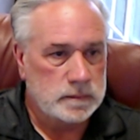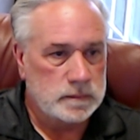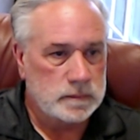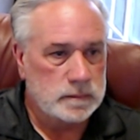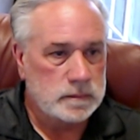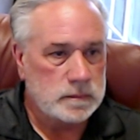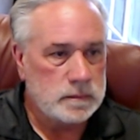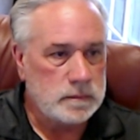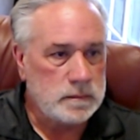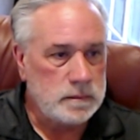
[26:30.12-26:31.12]

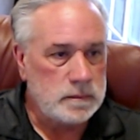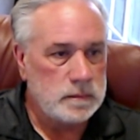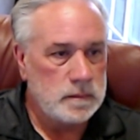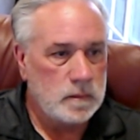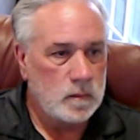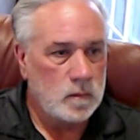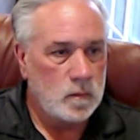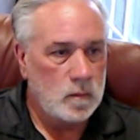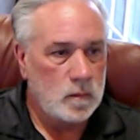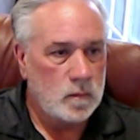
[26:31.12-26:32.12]

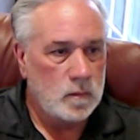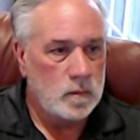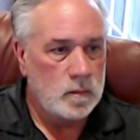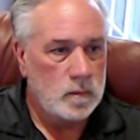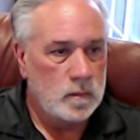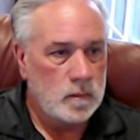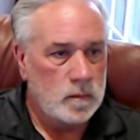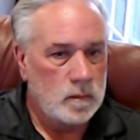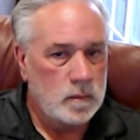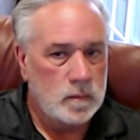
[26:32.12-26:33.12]

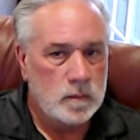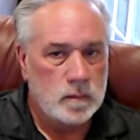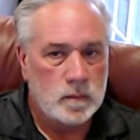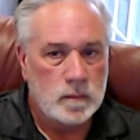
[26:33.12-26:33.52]
Nothing is said.